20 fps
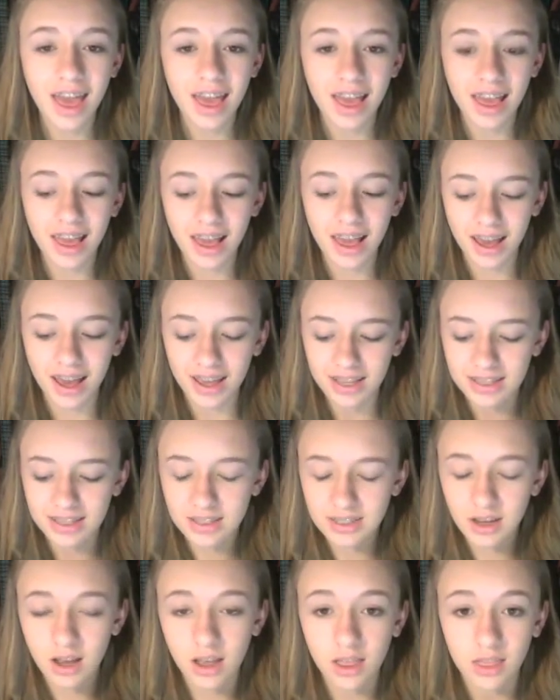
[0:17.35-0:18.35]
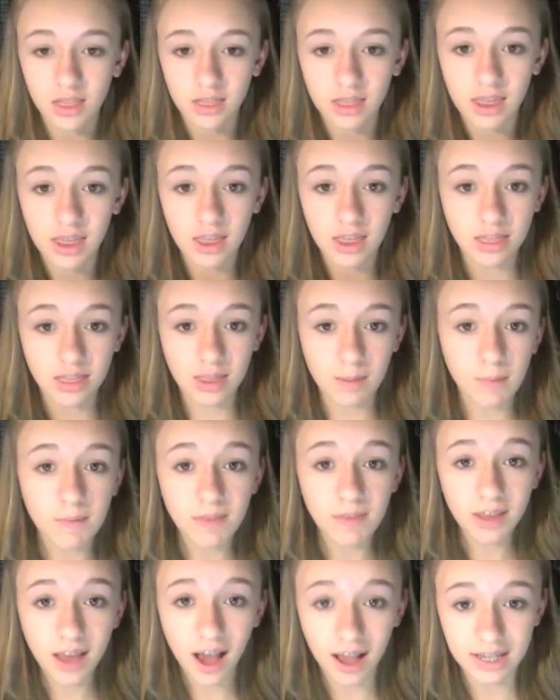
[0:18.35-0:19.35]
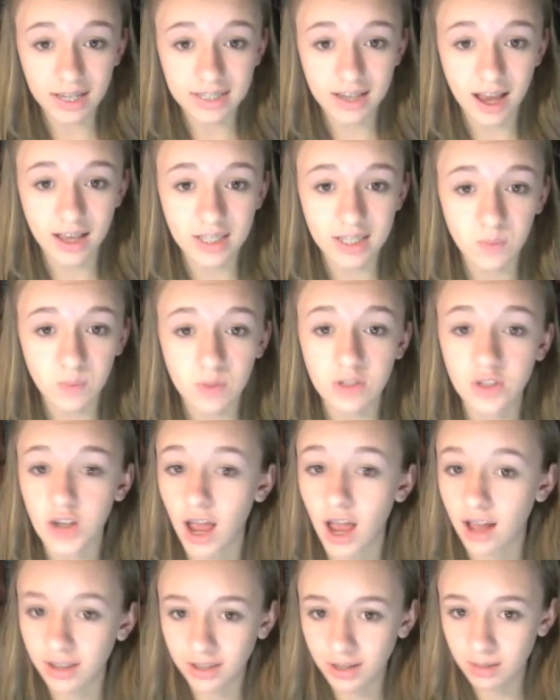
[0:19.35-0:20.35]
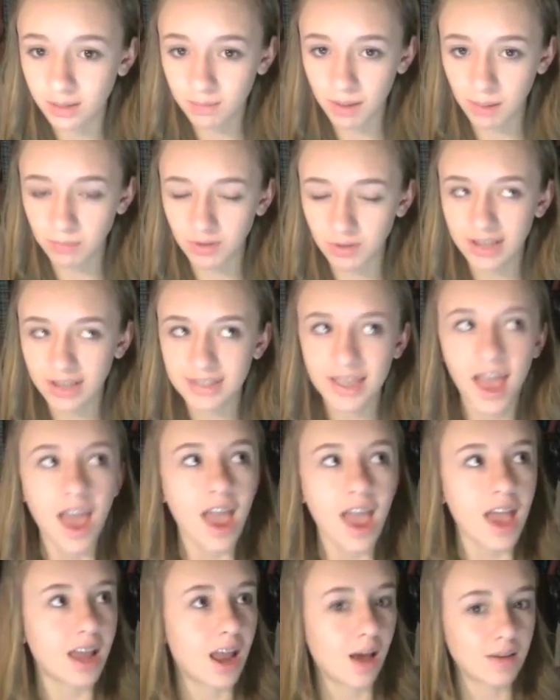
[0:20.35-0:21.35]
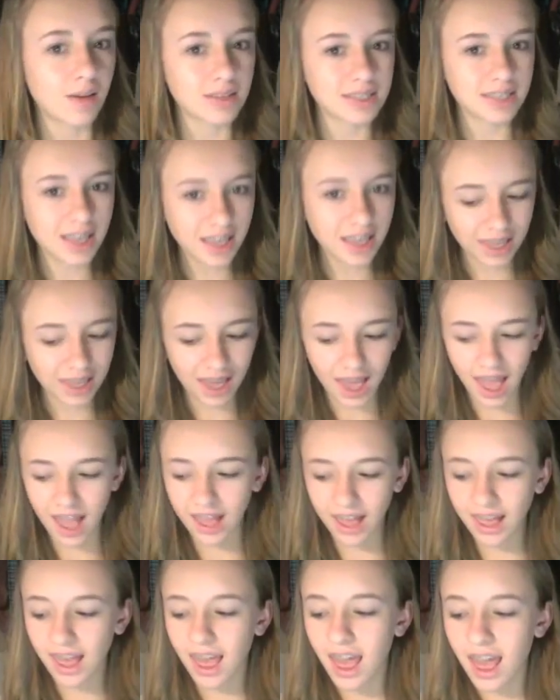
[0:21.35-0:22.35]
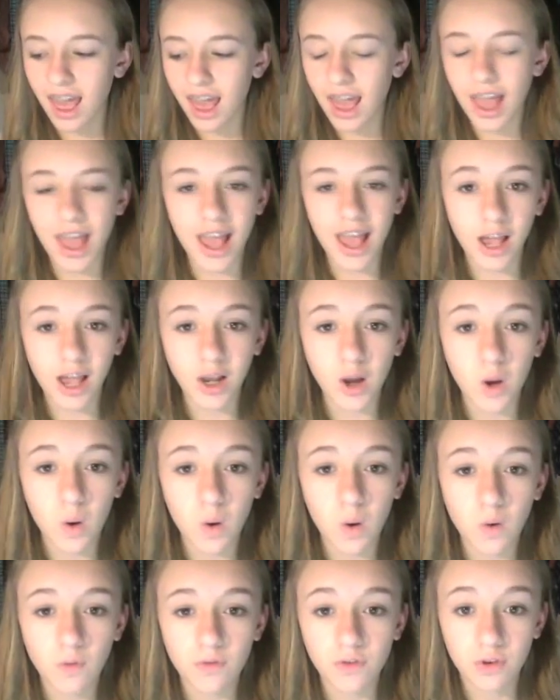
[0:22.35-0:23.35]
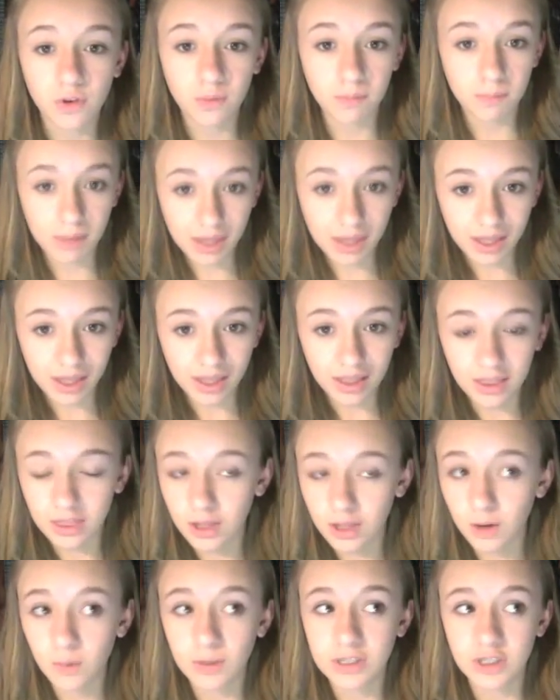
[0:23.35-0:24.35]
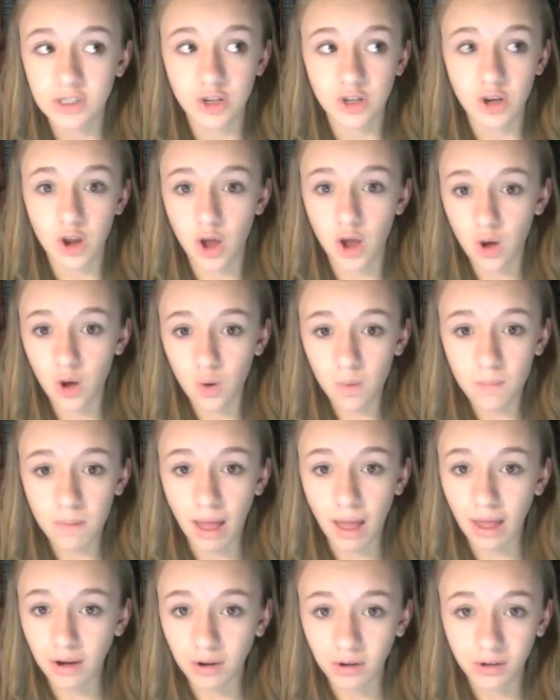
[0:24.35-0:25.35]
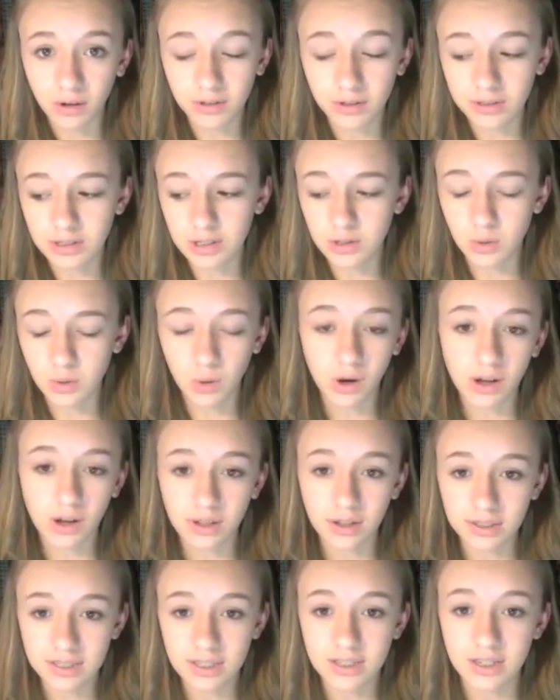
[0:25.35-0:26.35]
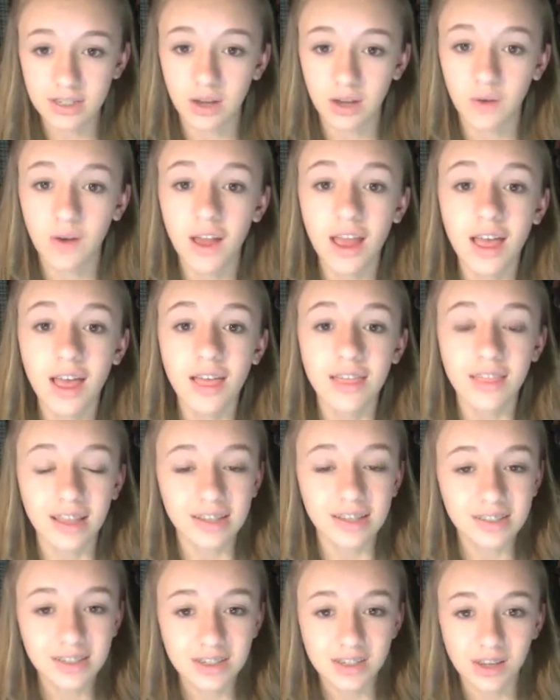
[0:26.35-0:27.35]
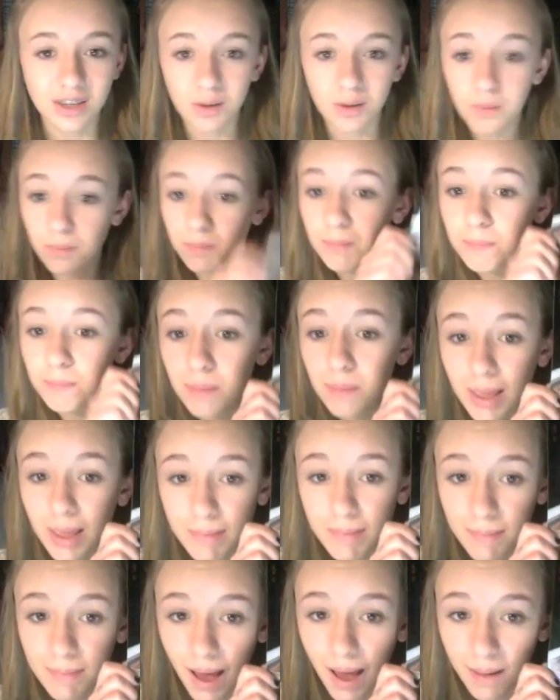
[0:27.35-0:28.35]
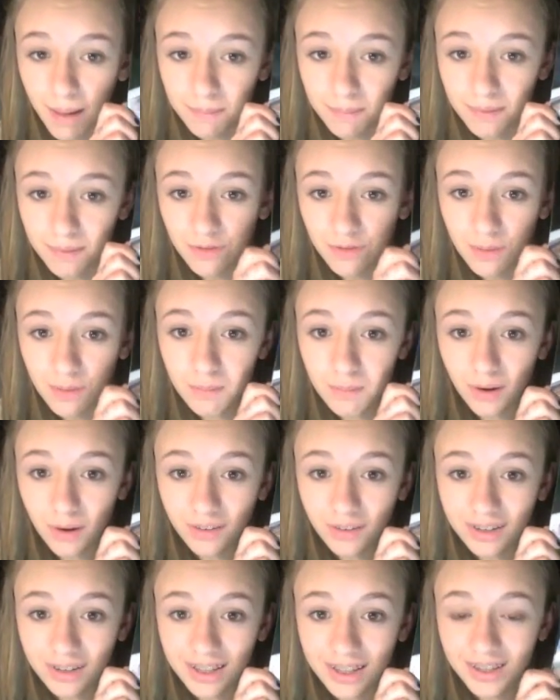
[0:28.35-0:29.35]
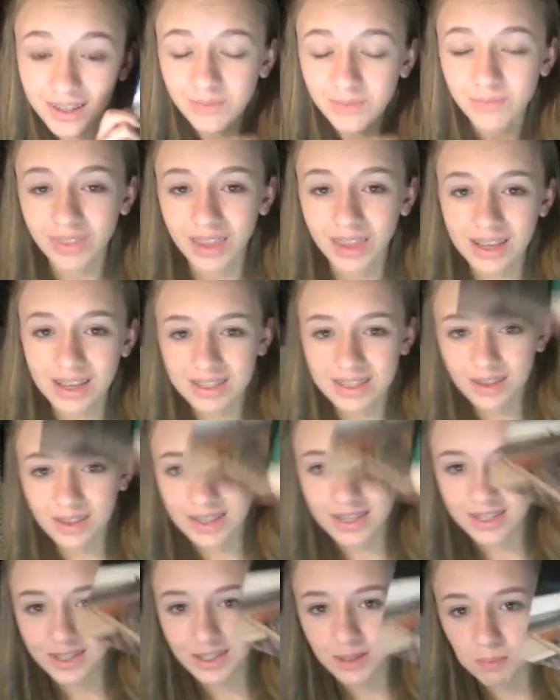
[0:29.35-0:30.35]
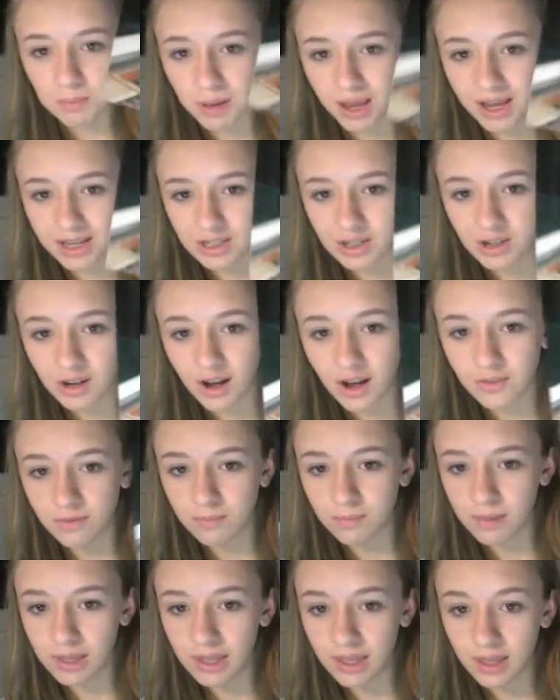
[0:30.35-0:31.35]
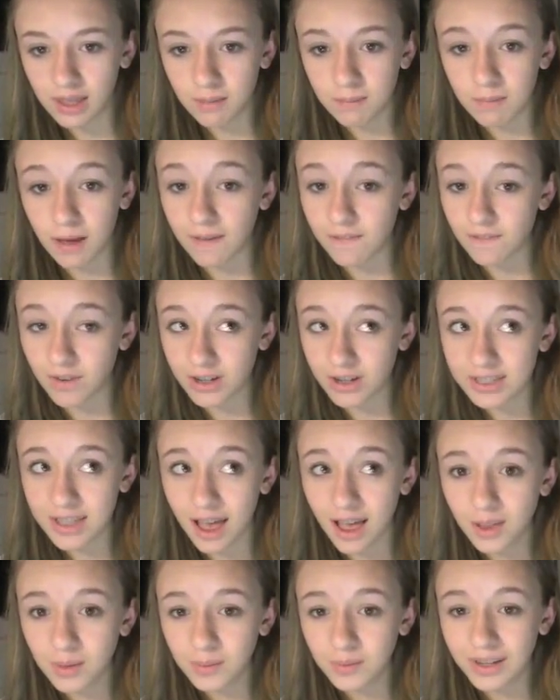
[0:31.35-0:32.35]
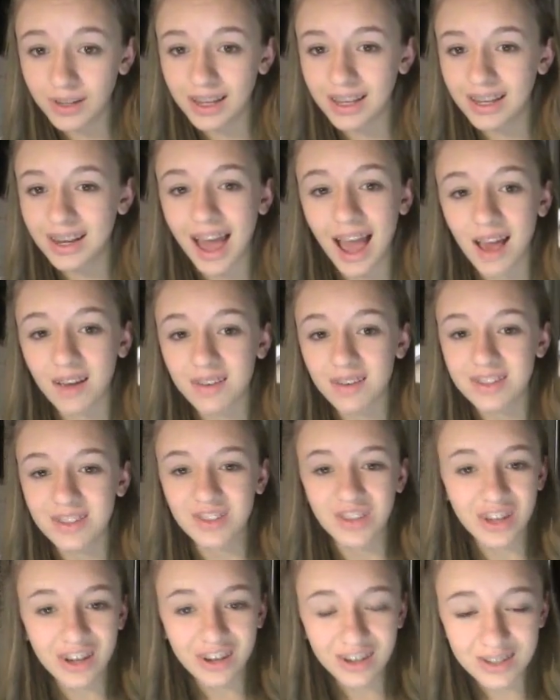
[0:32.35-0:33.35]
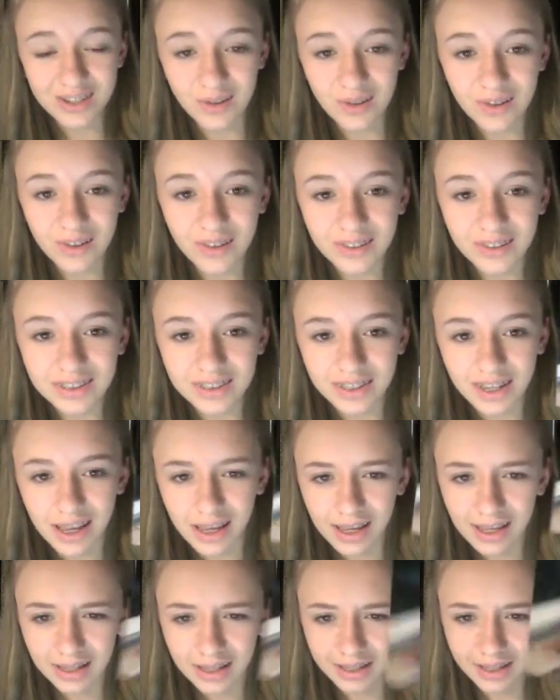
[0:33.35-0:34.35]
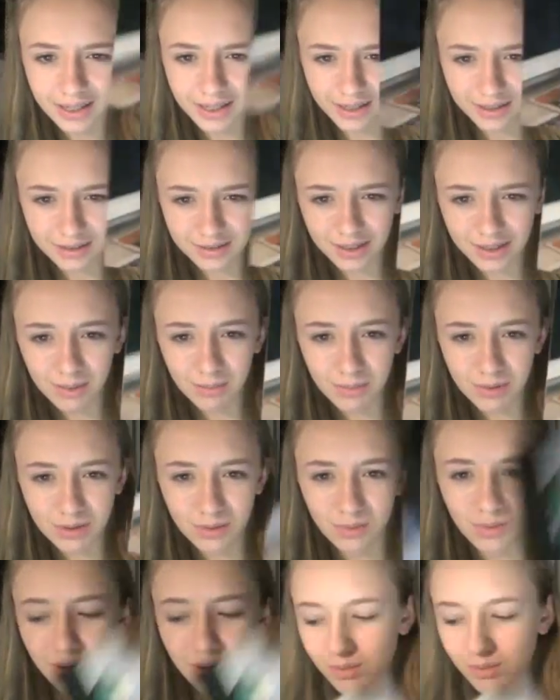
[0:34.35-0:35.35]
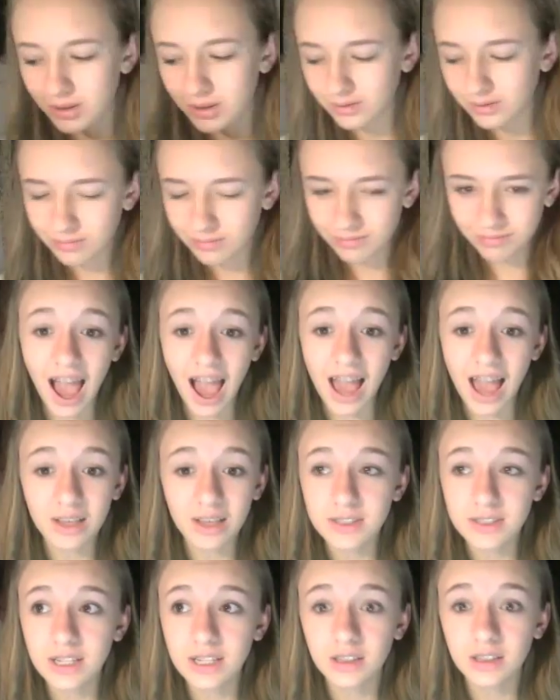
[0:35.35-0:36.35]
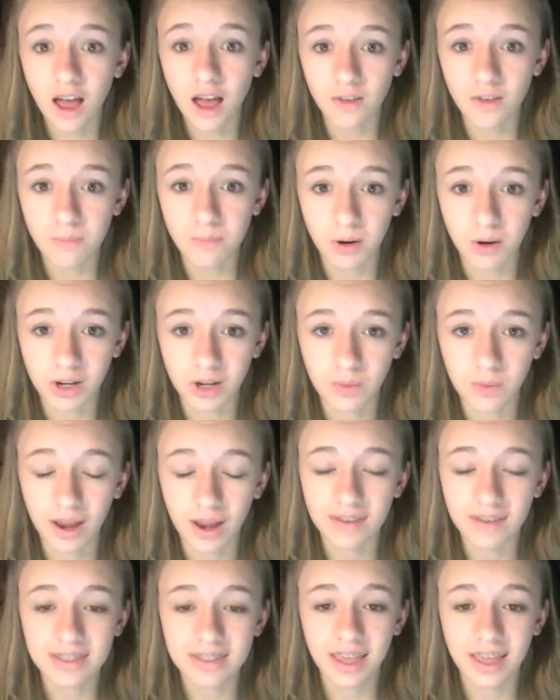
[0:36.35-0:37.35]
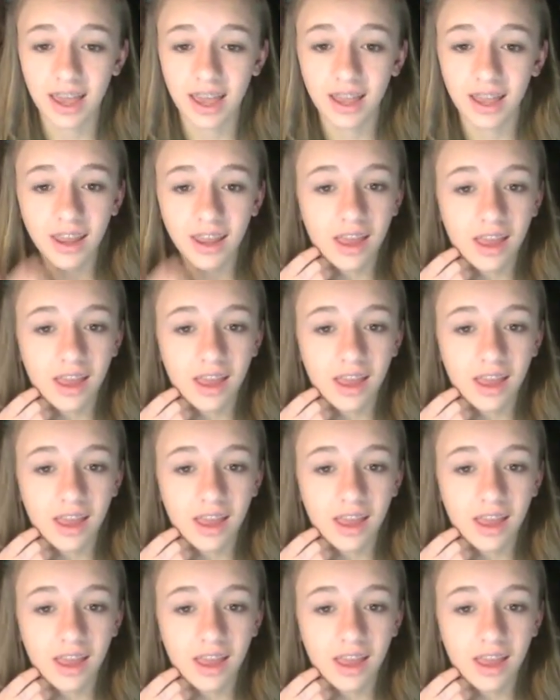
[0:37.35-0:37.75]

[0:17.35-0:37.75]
And the theme of the contest was childhood memories, and I was thinking, and for me, there was no better tutorial to do than to do Baby Bop from Barney. So this is a picture of me, my first Halloween. I was 3 years old, and I'm adorable. I used to love Barney when I was a kid.